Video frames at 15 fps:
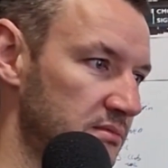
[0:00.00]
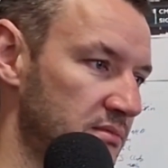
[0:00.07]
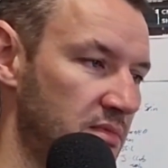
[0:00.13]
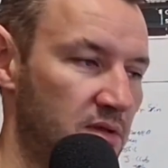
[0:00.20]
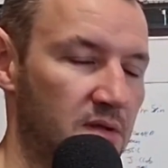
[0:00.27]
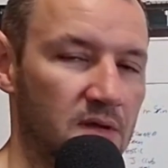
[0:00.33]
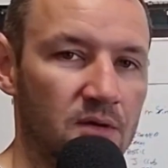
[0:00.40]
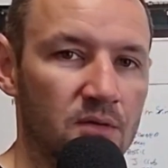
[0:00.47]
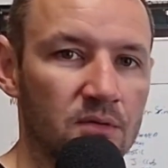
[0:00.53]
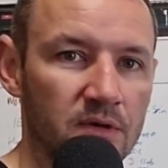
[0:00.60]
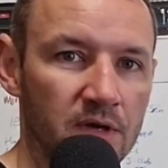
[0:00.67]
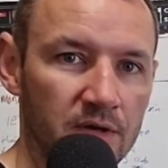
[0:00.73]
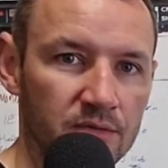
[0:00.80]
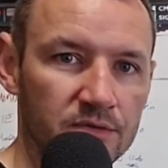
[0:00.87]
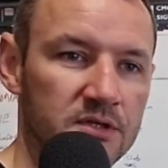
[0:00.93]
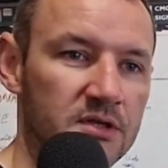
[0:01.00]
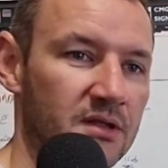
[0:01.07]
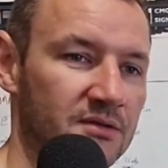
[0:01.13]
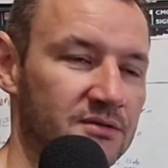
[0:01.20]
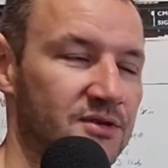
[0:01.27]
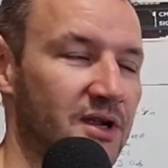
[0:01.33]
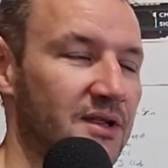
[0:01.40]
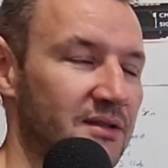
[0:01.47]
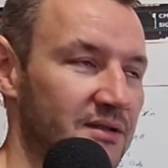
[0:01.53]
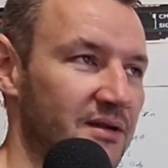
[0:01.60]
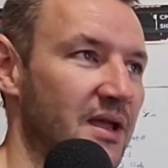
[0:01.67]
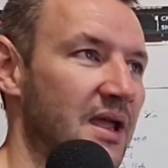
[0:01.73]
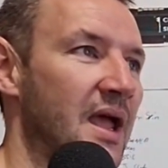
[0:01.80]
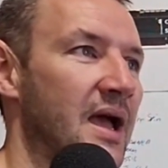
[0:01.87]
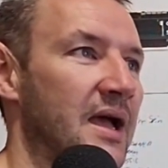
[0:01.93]
It was trying to.
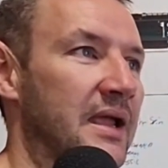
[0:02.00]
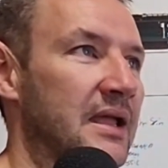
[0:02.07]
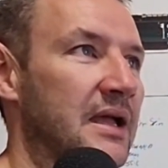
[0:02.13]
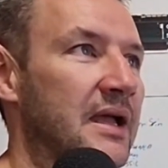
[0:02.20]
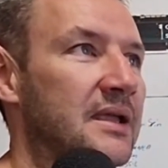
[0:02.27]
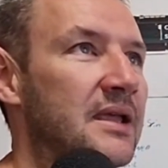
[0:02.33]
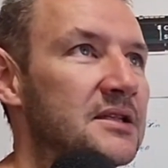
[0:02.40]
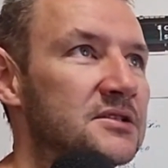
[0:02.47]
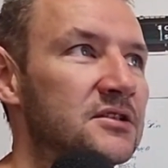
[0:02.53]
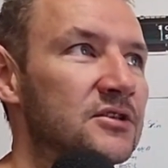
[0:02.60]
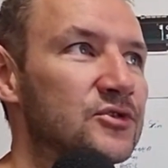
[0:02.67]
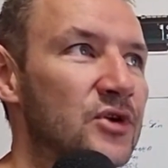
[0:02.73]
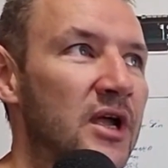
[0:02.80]
I guess they're trying